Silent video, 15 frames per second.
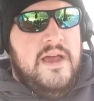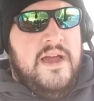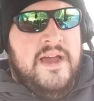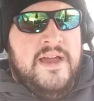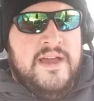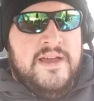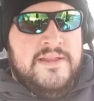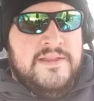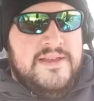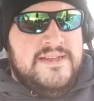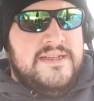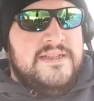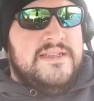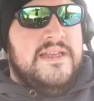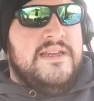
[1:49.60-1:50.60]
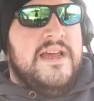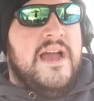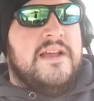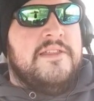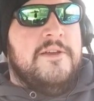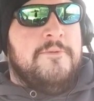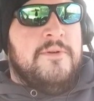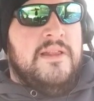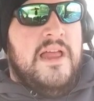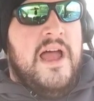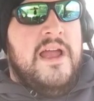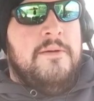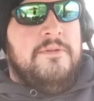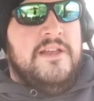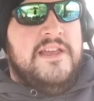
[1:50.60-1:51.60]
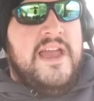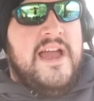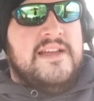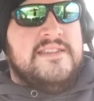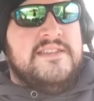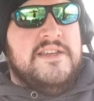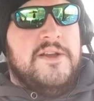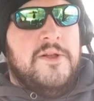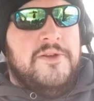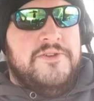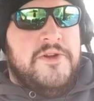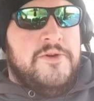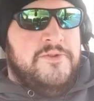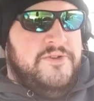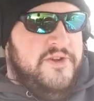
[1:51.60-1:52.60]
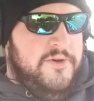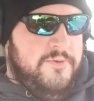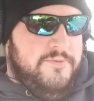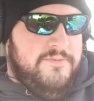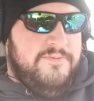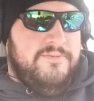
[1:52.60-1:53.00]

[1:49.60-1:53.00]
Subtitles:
And this is the deck that reliably casts it on turn 2.